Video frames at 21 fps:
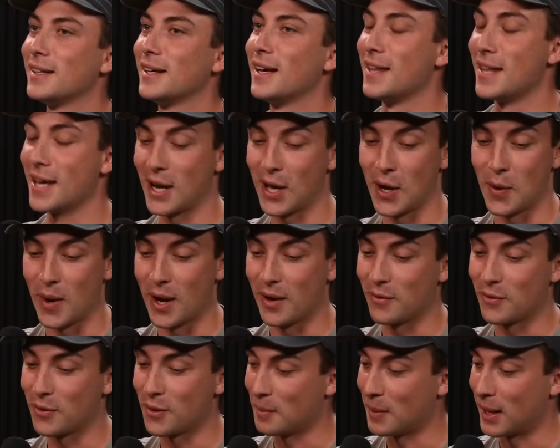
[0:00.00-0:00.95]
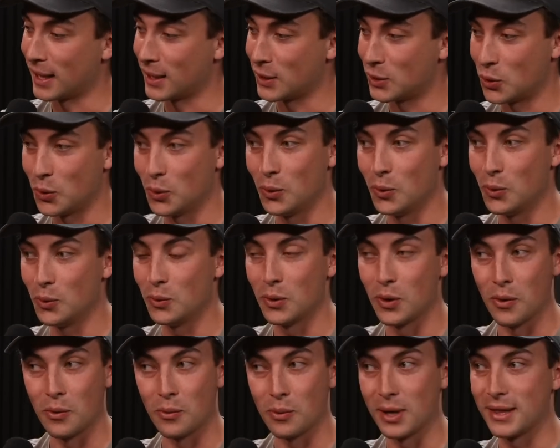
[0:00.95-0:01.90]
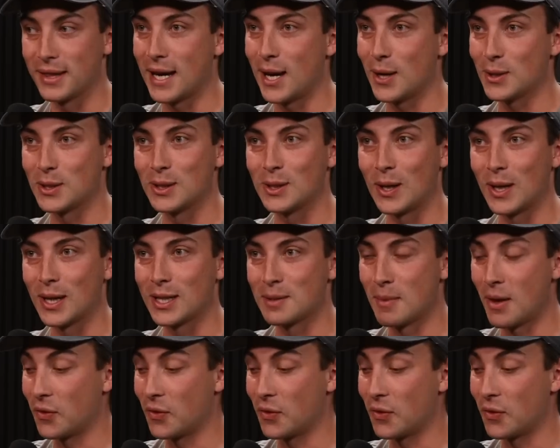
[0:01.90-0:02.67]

And then I went from like $2,000 to $3,000